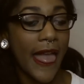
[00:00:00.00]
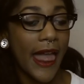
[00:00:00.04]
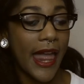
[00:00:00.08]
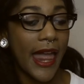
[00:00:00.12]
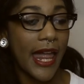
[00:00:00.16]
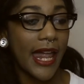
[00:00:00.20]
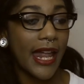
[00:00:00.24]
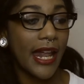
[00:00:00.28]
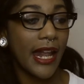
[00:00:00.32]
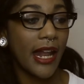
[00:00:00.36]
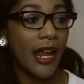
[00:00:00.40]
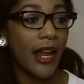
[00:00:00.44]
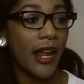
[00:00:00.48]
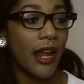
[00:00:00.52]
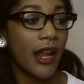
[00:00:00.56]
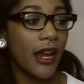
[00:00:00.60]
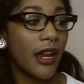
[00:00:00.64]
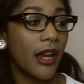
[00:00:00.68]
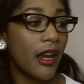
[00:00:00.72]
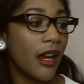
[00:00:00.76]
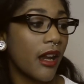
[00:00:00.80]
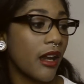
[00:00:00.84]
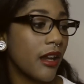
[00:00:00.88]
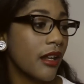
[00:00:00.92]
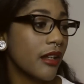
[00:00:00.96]

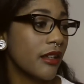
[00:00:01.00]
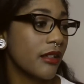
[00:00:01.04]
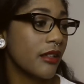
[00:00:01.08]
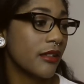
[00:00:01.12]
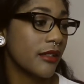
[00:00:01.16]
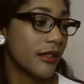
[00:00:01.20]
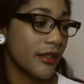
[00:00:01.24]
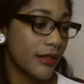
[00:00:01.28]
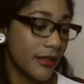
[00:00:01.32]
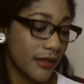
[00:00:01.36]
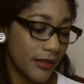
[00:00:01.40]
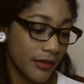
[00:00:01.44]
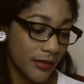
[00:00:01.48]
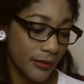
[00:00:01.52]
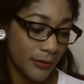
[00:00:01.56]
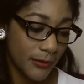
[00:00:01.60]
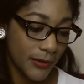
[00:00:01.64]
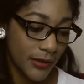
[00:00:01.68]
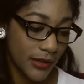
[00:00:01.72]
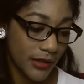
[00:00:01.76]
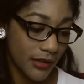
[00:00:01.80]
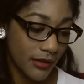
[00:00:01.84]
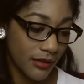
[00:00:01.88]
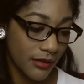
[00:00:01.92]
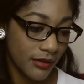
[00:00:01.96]
and is this the
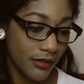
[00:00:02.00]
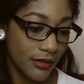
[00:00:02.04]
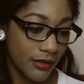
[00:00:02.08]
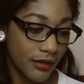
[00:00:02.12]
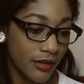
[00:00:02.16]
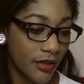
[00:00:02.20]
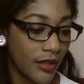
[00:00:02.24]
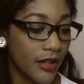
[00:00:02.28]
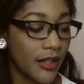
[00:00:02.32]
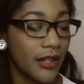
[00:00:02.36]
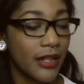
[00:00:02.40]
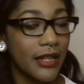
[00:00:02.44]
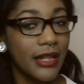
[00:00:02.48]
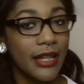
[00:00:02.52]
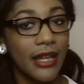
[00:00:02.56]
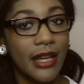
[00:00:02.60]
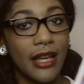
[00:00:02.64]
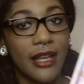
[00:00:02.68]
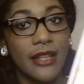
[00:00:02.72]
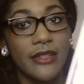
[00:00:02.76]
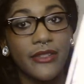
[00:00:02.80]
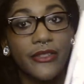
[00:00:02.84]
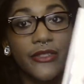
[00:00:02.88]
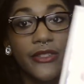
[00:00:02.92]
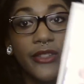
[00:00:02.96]
one?
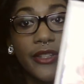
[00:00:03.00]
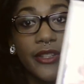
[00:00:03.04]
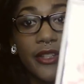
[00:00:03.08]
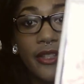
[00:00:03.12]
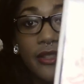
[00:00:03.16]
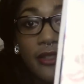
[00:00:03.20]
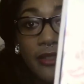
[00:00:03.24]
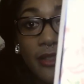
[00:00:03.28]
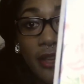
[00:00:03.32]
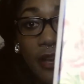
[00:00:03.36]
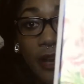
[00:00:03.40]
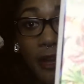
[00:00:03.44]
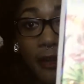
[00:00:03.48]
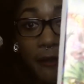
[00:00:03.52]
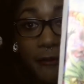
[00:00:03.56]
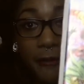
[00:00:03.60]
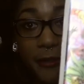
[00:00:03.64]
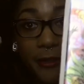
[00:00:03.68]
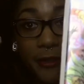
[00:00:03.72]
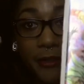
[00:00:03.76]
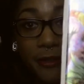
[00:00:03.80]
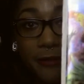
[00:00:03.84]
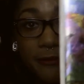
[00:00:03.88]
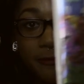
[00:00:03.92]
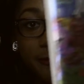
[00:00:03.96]
Yes, this
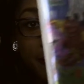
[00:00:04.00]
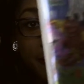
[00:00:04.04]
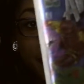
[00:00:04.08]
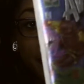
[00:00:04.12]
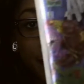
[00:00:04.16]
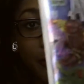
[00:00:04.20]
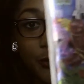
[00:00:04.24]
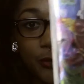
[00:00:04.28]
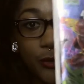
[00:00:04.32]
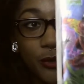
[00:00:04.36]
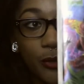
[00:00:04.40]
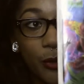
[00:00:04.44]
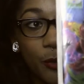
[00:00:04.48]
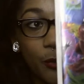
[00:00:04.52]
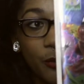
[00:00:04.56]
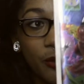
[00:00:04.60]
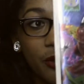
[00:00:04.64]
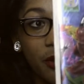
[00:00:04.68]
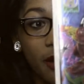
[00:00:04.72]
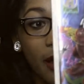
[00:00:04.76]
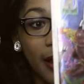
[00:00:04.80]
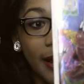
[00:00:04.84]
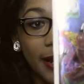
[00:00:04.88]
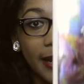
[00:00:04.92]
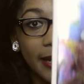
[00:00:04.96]
cover feels so
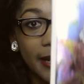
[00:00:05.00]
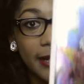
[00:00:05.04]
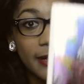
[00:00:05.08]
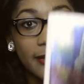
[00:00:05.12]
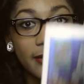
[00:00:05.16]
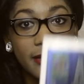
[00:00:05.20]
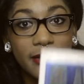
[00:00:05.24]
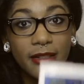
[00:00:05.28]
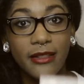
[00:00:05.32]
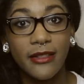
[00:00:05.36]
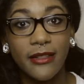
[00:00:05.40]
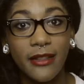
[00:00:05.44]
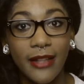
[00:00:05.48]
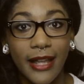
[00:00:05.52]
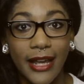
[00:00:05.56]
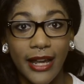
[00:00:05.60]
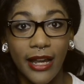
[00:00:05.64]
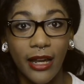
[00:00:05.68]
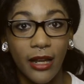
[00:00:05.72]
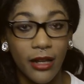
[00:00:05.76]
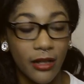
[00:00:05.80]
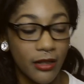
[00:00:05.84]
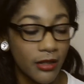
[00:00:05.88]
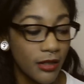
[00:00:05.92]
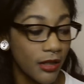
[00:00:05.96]
nice. It's
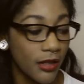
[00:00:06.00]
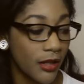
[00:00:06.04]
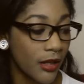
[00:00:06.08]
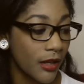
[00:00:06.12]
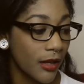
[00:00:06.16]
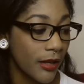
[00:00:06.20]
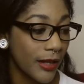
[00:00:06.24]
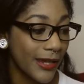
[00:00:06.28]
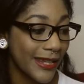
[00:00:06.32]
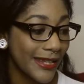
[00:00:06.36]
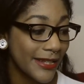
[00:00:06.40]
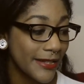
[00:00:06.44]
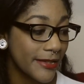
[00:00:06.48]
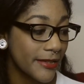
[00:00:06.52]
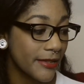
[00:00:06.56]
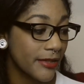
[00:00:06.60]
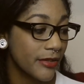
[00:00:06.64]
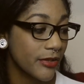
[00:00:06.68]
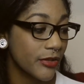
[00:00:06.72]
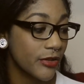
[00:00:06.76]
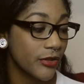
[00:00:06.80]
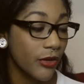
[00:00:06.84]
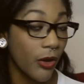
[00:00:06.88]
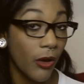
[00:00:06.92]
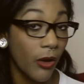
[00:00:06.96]
like, it's
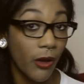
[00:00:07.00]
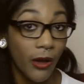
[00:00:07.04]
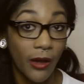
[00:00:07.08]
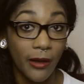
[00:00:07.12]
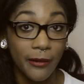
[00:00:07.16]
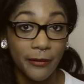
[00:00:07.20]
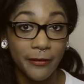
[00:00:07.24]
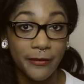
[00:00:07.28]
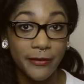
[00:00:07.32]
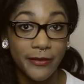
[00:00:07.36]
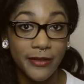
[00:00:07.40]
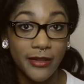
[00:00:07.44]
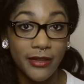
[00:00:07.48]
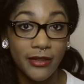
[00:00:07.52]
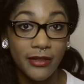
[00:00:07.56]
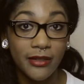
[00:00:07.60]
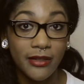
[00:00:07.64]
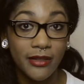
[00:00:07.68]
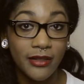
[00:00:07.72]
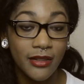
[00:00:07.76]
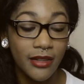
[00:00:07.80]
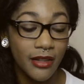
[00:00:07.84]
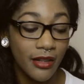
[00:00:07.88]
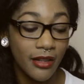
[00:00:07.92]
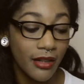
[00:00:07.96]
soft
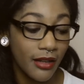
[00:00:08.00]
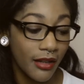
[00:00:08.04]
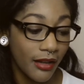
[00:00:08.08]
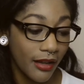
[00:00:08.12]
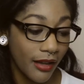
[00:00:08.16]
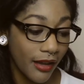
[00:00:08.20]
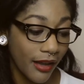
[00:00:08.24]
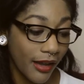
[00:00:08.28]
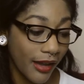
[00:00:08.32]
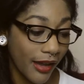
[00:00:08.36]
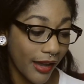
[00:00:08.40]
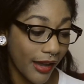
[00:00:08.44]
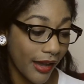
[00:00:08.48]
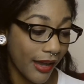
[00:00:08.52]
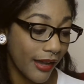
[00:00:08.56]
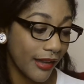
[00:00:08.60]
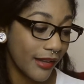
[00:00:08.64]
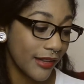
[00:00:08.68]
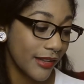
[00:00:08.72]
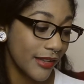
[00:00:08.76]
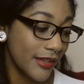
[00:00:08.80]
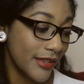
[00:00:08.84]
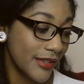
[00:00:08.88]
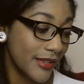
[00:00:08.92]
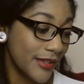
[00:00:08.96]

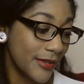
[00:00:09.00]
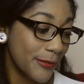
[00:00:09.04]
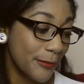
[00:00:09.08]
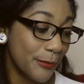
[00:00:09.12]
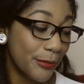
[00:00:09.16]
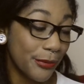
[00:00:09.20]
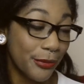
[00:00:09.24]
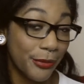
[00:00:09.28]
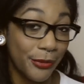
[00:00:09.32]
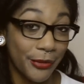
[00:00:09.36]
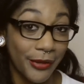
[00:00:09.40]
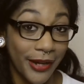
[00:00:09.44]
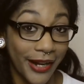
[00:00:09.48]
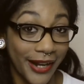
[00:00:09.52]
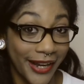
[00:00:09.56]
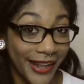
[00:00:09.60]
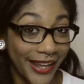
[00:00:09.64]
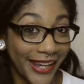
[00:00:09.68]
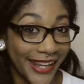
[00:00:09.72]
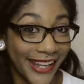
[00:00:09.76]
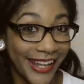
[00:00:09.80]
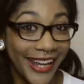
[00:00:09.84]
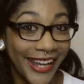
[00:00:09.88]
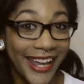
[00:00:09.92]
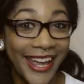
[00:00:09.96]
and pretty,
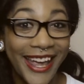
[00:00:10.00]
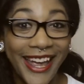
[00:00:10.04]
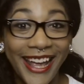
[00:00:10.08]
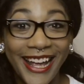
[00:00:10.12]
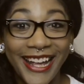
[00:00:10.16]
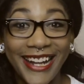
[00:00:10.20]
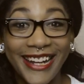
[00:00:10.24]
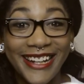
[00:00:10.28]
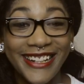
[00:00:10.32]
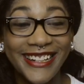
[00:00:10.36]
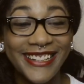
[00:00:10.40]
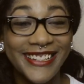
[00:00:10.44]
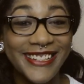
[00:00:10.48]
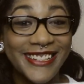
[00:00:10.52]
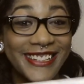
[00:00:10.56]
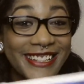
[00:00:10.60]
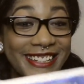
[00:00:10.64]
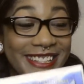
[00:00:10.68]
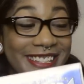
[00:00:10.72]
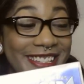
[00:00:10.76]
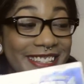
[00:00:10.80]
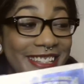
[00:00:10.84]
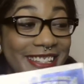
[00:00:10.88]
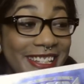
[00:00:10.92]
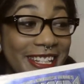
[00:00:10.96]
and
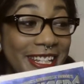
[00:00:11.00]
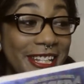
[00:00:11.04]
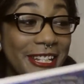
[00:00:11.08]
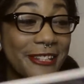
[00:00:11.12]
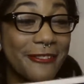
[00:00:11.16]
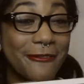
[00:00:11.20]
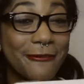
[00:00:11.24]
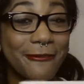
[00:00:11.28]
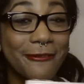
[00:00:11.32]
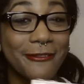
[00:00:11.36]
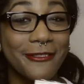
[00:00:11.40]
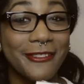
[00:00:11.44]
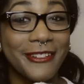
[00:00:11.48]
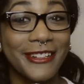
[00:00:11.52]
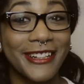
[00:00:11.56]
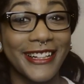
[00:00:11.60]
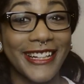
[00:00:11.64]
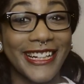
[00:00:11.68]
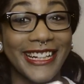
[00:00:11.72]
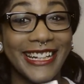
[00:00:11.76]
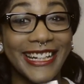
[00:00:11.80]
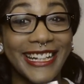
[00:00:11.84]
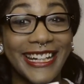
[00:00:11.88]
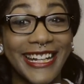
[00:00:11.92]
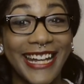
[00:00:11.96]
it's
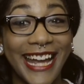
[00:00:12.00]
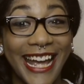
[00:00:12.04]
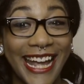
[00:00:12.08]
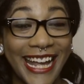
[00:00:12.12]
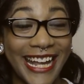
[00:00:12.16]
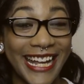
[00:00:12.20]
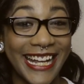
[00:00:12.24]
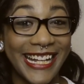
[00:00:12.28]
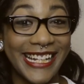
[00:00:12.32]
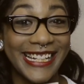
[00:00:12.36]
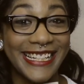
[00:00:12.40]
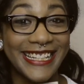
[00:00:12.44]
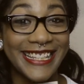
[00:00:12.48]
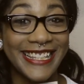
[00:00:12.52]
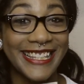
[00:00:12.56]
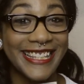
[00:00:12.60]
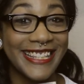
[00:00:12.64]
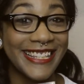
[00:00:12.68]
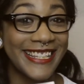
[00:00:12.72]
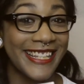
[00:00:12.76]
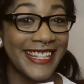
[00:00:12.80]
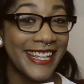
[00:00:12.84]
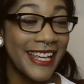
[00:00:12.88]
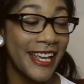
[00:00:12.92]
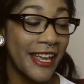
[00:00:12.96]
really nice.
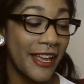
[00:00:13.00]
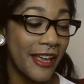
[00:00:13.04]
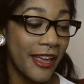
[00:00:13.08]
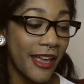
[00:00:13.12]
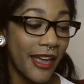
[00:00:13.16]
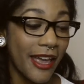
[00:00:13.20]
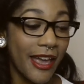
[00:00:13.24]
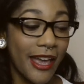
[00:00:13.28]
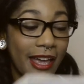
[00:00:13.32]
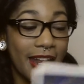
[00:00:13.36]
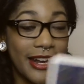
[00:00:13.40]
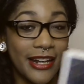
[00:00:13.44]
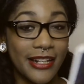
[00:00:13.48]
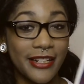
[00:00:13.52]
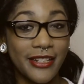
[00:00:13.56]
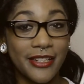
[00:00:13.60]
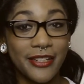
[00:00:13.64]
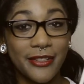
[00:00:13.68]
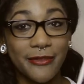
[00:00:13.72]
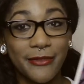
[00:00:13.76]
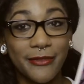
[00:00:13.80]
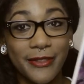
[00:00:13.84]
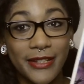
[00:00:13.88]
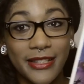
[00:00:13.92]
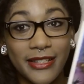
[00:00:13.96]
And I
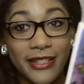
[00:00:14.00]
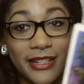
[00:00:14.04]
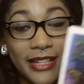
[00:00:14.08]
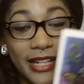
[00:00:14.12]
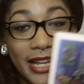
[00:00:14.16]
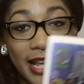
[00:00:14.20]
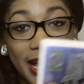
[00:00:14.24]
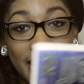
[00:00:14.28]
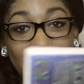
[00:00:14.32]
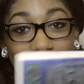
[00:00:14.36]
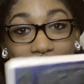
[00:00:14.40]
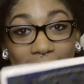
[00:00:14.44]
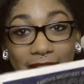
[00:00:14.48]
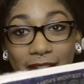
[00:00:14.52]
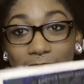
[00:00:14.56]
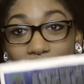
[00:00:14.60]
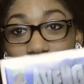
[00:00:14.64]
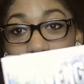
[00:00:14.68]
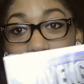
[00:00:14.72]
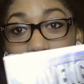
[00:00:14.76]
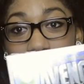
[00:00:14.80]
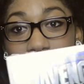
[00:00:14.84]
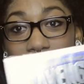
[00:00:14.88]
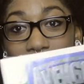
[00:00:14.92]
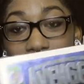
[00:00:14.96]
just recently got this
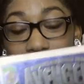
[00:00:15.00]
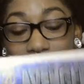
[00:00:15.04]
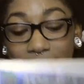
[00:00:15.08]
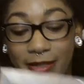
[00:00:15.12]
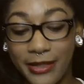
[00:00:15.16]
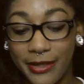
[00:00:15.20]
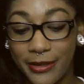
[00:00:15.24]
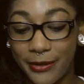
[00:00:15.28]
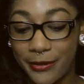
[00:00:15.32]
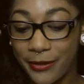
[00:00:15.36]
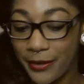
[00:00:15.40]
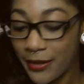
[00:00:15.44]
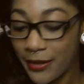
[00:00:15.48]
one also.